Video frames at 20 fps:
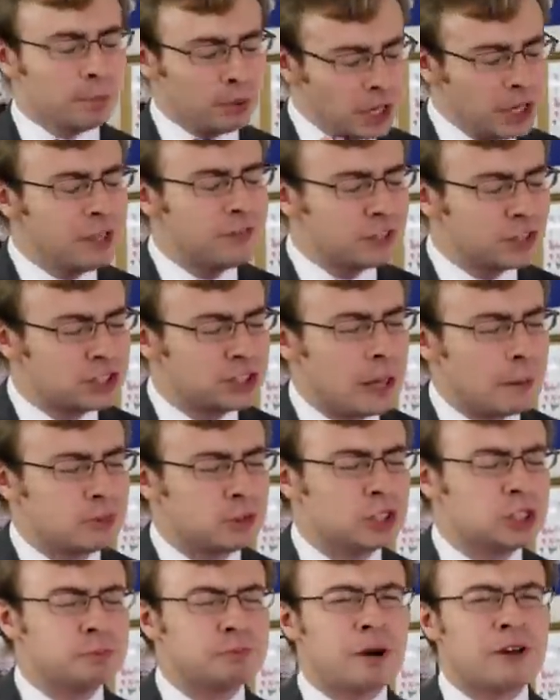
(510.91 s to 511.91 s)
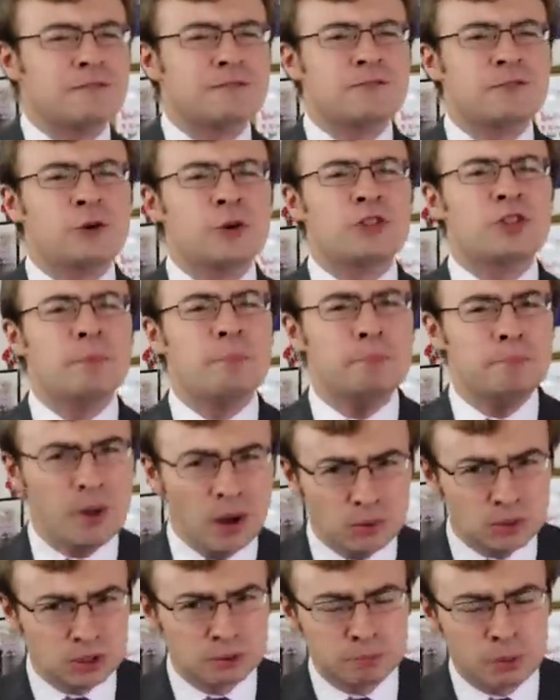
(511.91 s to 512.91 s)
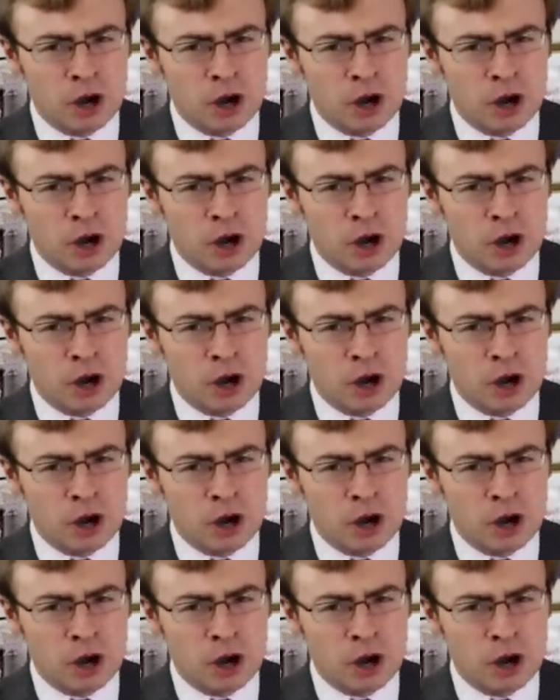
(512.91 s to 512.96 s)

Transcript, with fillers: plenty of exceptions, but for the most